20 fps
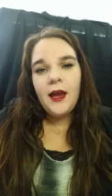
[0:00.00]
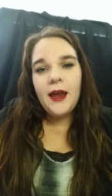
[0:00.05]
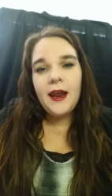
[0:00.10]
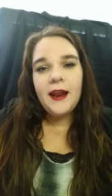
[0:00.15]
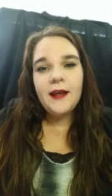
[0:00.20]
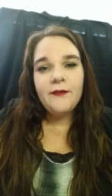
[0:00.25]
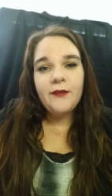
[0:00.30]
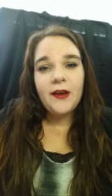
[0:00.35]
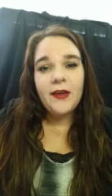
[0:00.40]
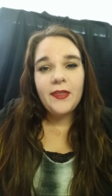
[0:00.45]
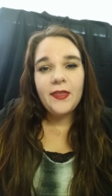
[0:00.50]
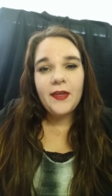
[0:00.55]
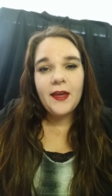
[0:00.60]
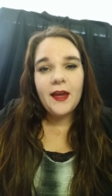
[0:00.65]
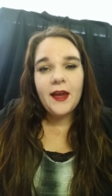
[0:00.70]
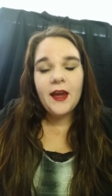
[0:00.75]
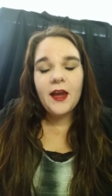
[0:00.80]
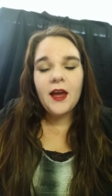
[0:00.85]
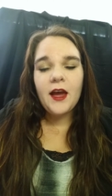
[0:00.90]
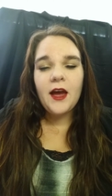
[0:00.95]
and
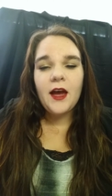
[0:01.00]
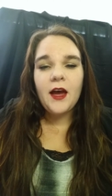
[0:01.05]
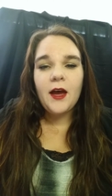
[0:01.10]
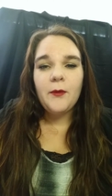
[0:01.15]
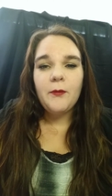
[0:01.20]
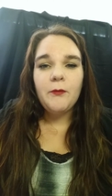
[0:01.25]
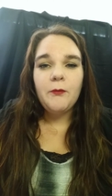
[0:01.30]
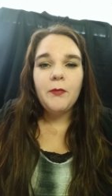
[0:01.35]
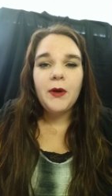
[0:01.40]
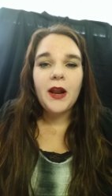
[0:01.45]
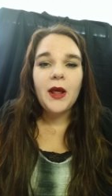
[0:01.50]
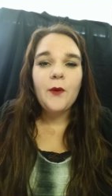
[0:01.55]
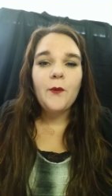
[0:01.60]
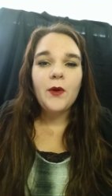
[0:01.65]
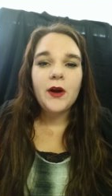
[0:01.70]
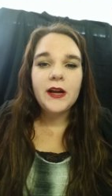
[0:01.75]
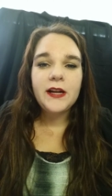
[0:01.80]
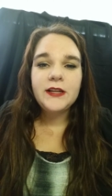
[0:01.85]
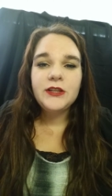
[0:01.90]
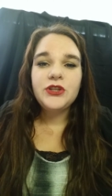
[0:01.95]
everything, um, but I
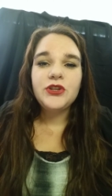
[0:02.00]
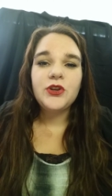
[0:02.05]
wanted